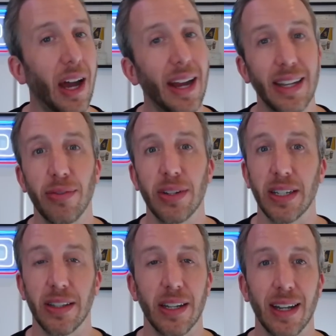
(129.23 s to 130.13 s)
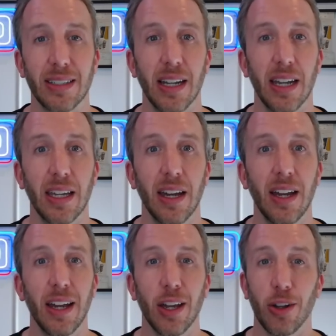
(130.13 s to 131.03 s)
I definitely did the next day,
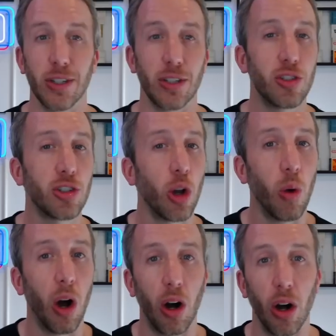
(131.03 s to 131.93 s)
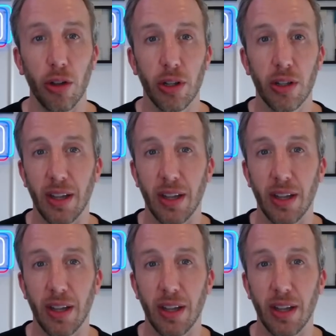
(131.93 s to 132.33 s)
because it's so odd